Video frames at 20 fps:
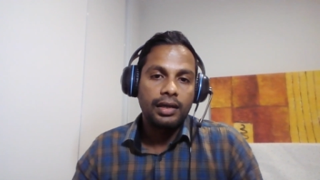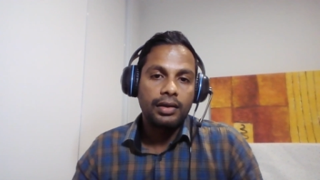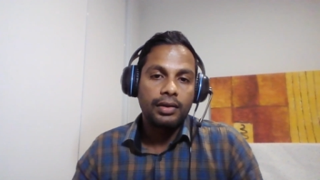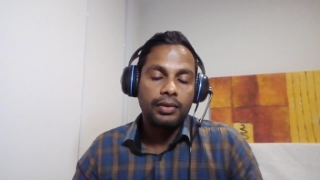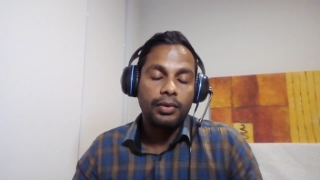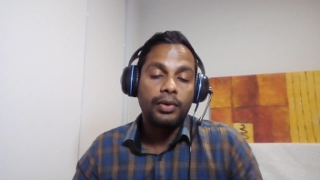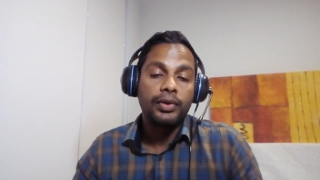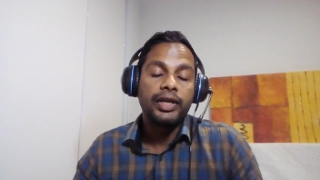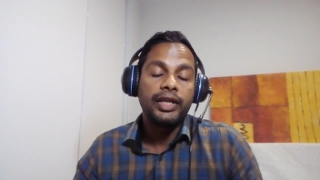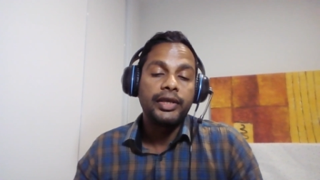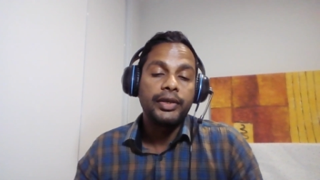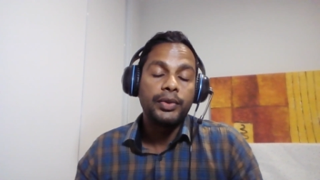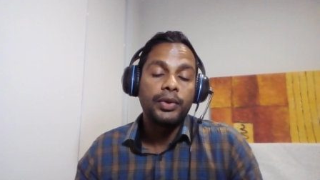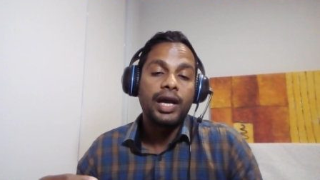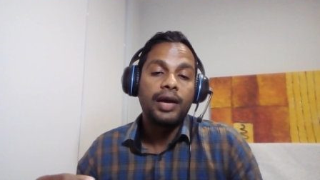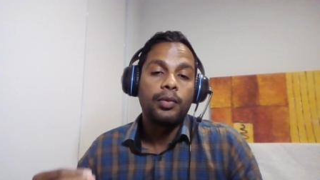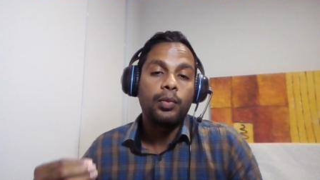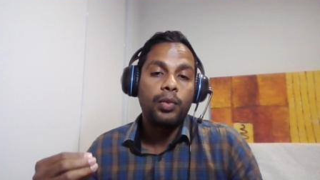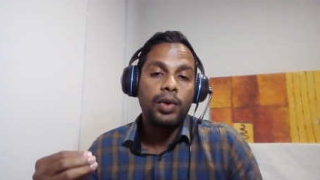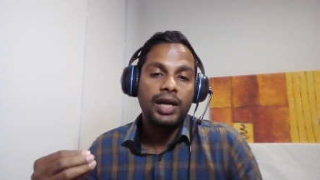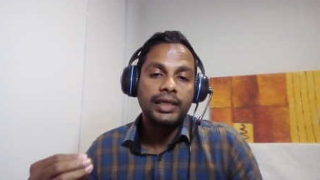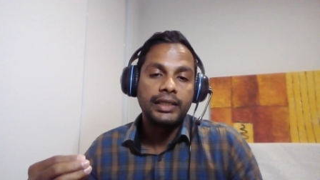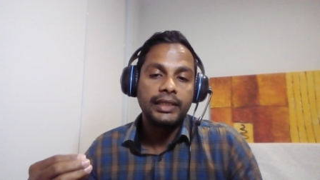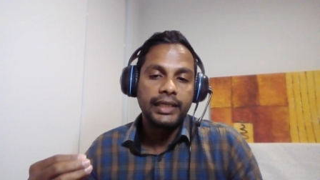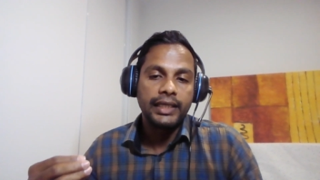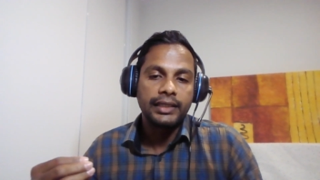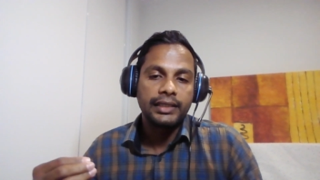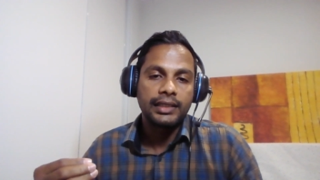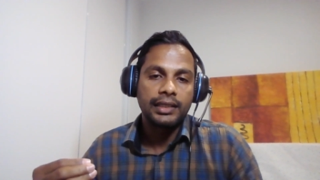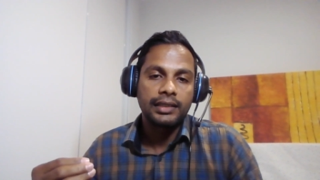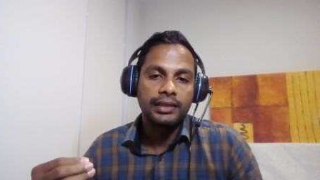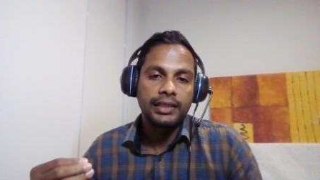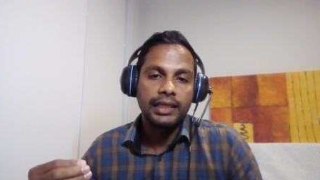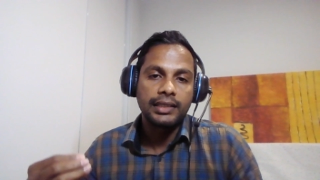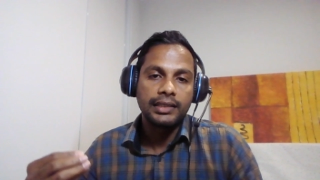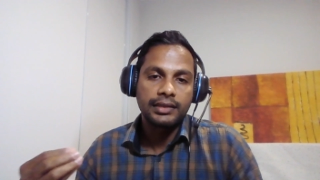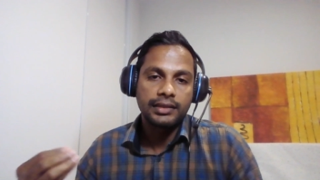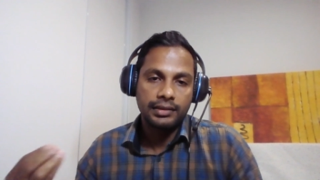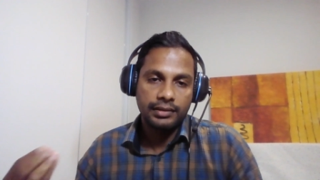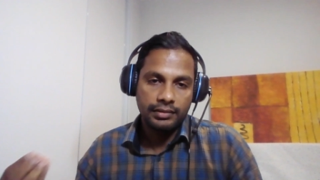Only you have one data, that
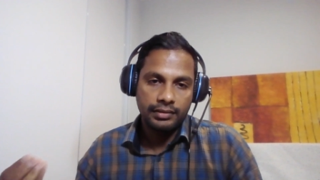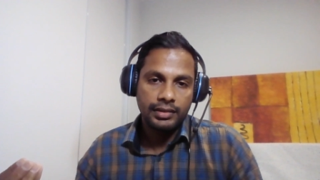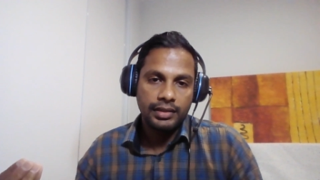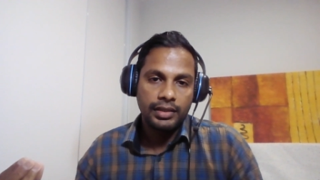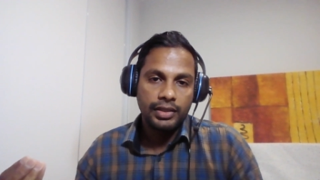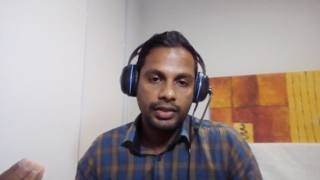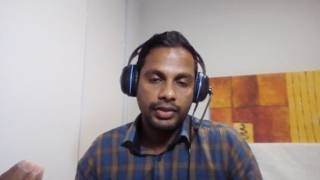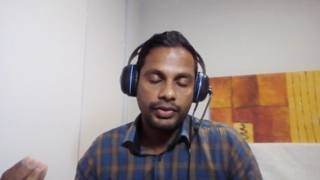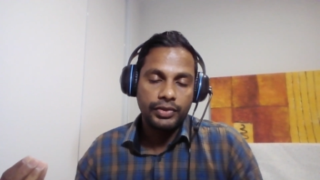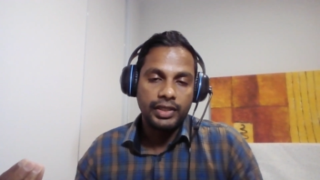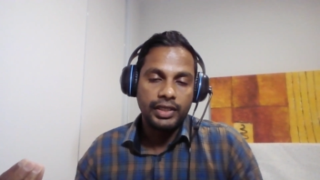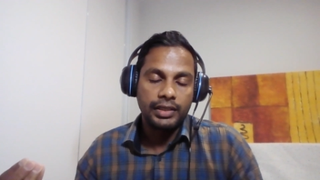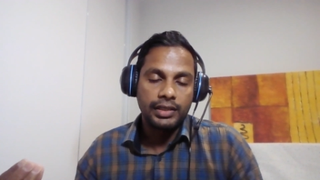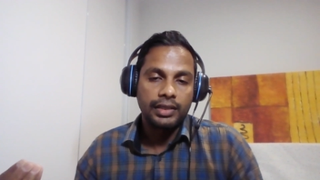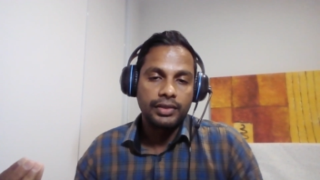is $20,000.